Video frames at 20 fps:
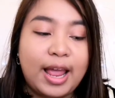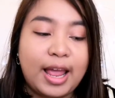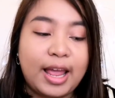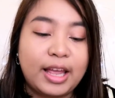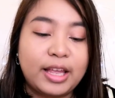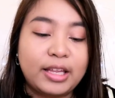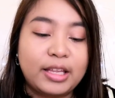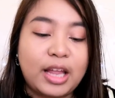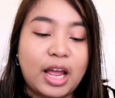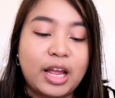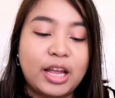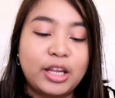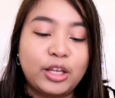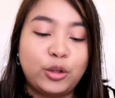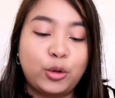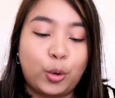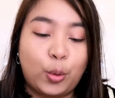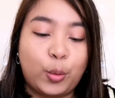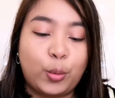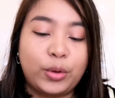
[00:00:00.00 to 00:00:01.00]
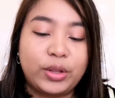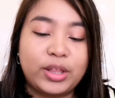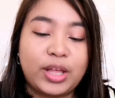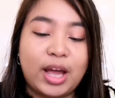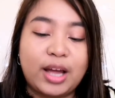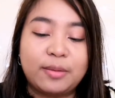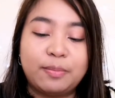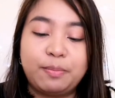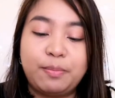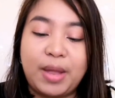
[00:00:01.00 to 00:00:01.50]
And I know
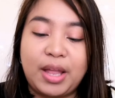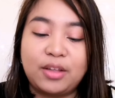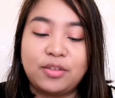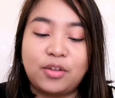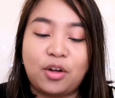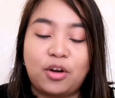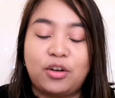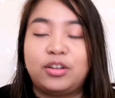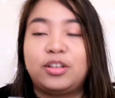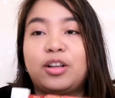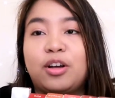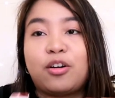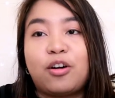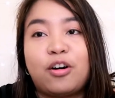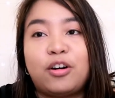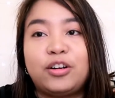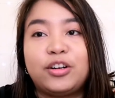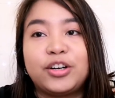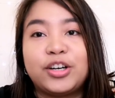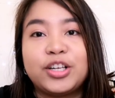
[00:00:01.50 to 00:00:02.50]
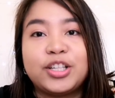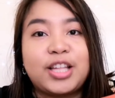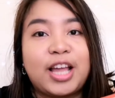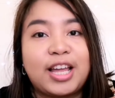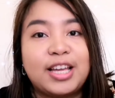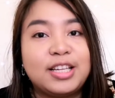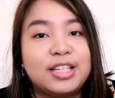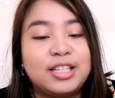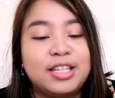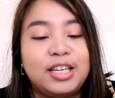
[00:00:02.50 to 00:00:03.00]
that based on the colors,
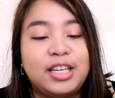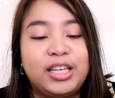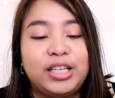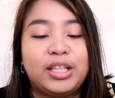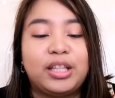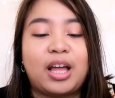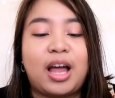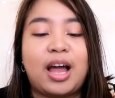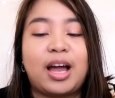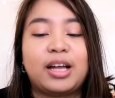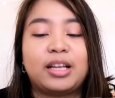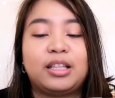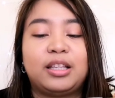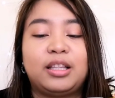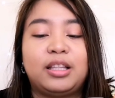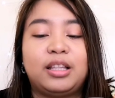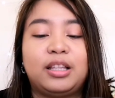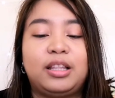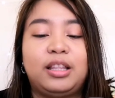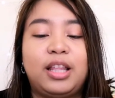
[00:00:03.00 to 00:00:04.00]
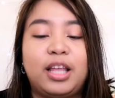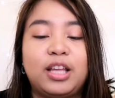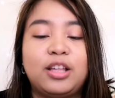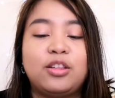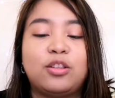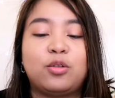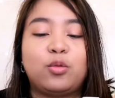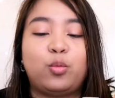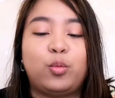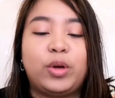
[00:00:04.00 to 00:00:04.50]
I see that
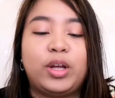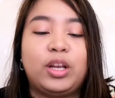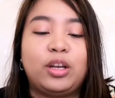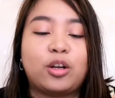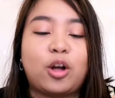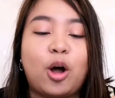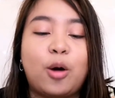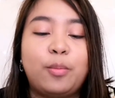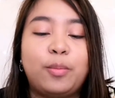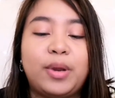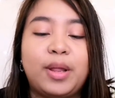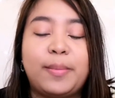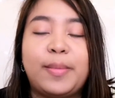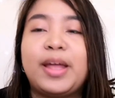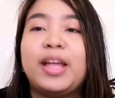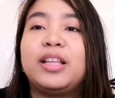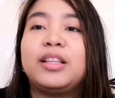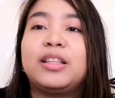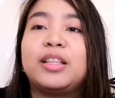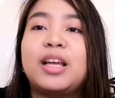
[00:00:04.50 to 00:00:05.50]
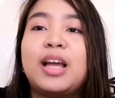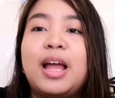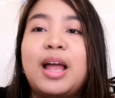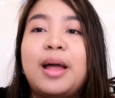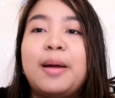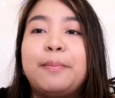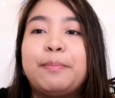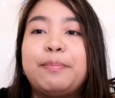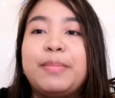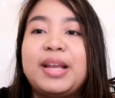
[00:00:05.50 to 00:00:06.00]
this will complement
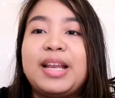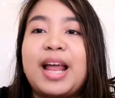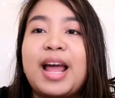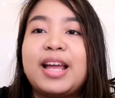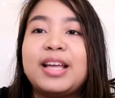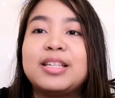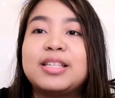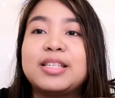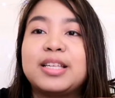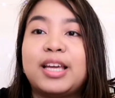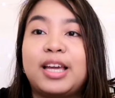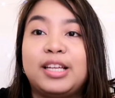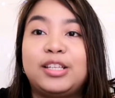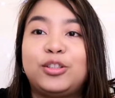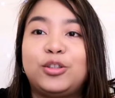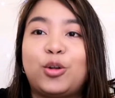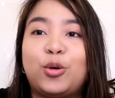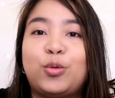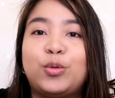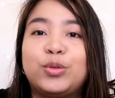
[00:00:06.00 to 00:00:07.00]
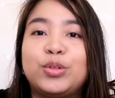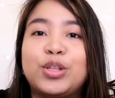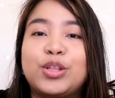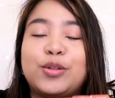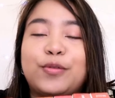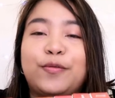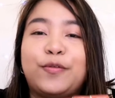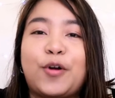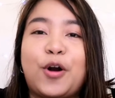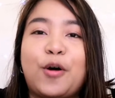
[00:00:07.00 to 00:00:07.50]
Pinay skin
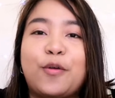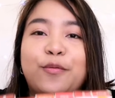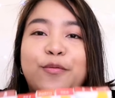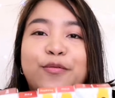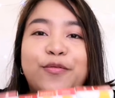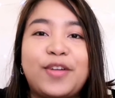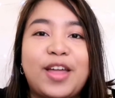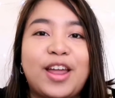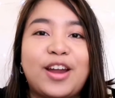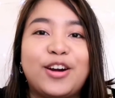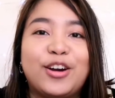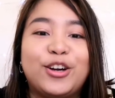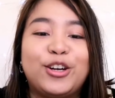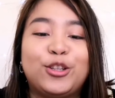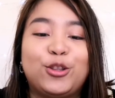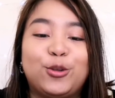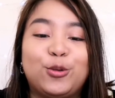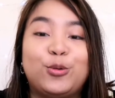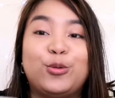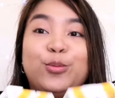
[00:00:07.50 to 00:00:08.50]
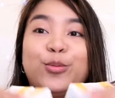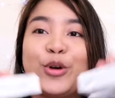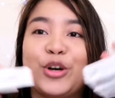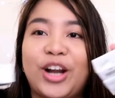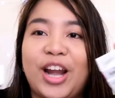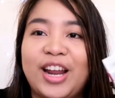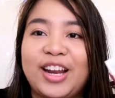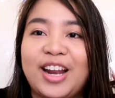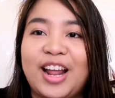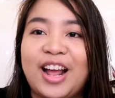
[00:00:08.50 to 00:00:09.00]
tones from fair to
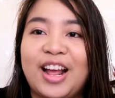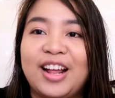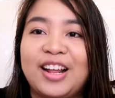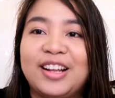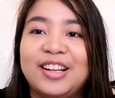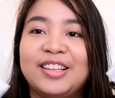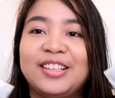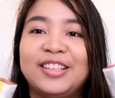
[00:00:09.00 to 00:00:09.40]
morena.